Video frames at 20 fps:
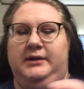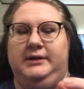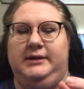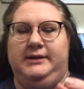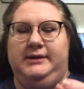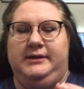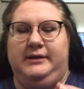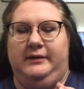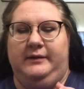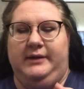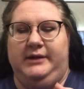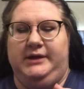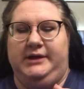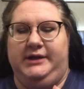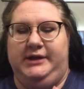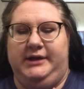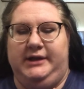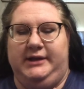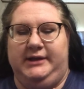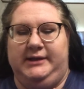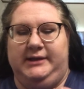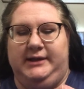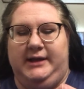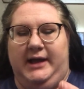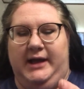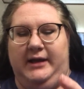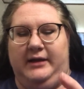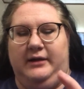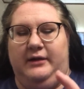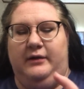So it's just
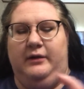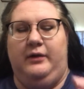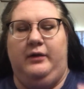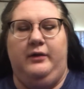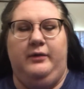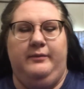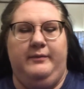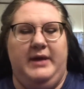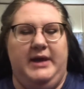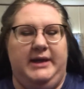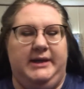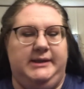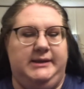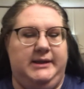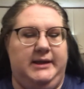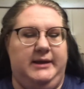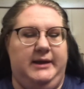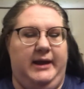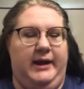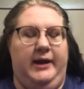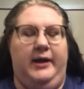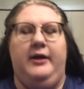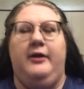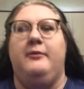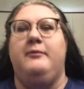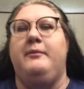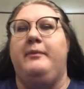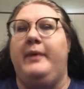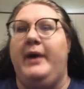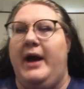like a whole mess in there.
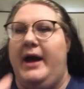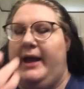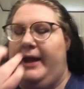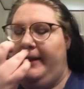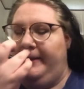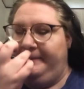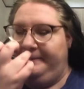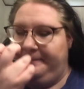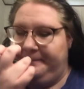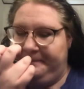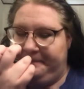But